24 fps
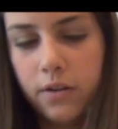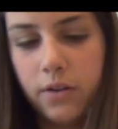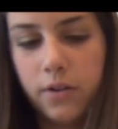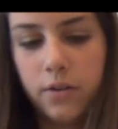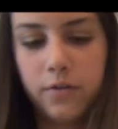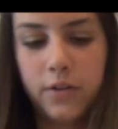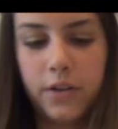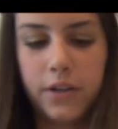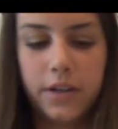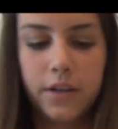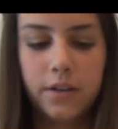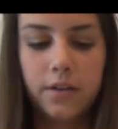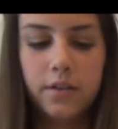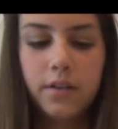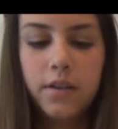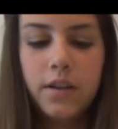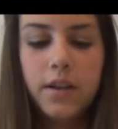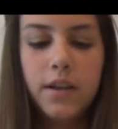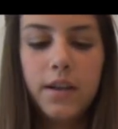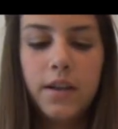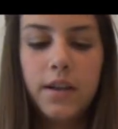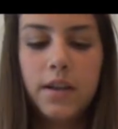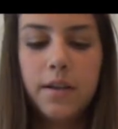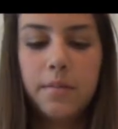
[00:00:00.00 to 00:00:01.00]
know if you can
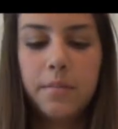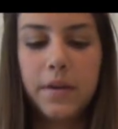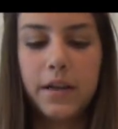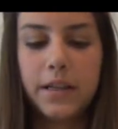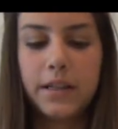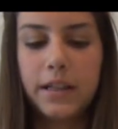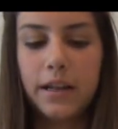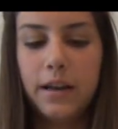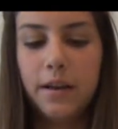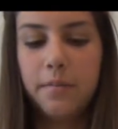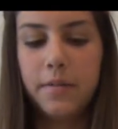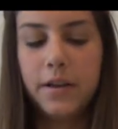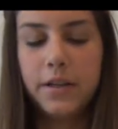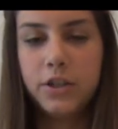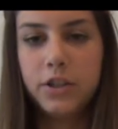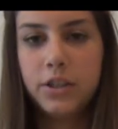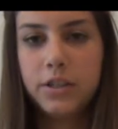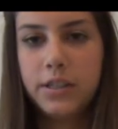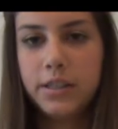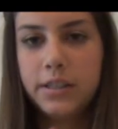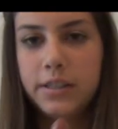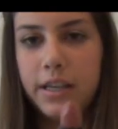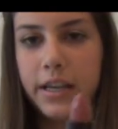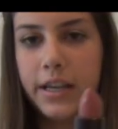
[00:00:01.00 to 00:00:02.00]
pick that up. And
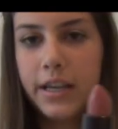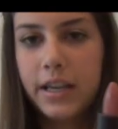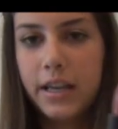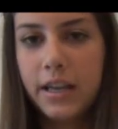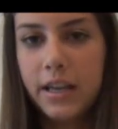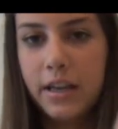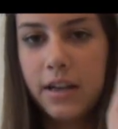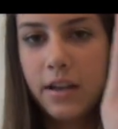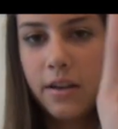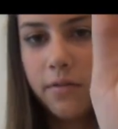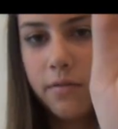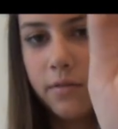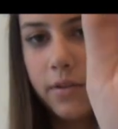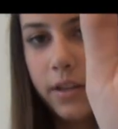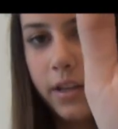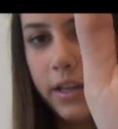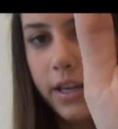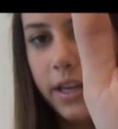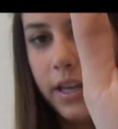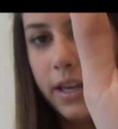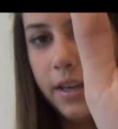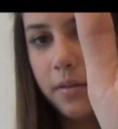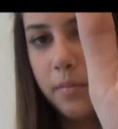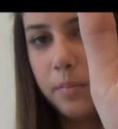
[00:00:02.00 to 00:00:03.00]
just this like
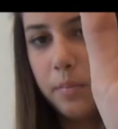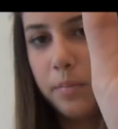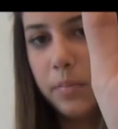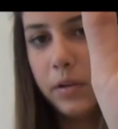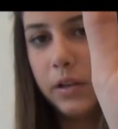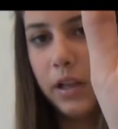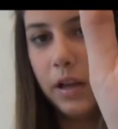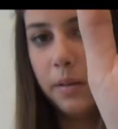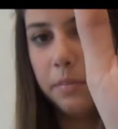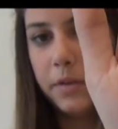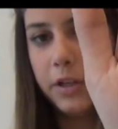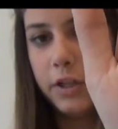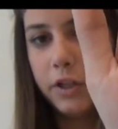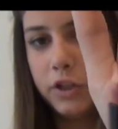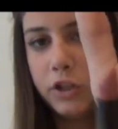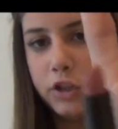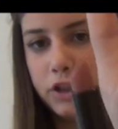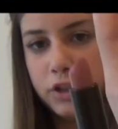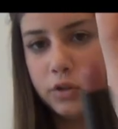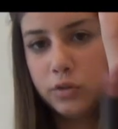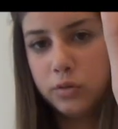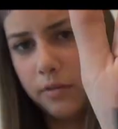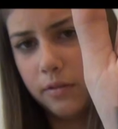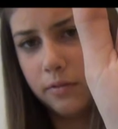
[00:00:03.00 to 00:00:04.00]
really
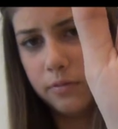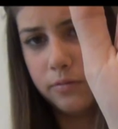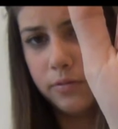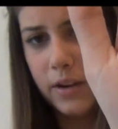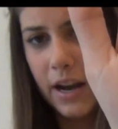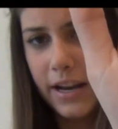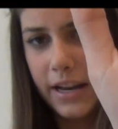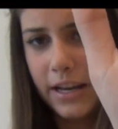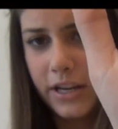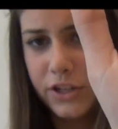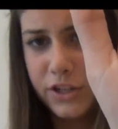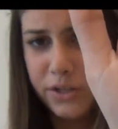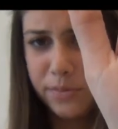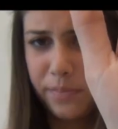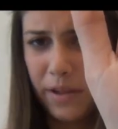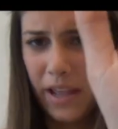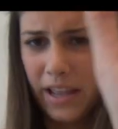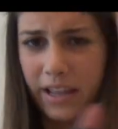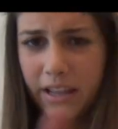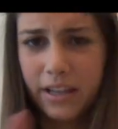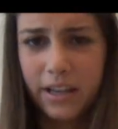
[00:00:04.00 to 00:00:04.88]
plumish, reddish pink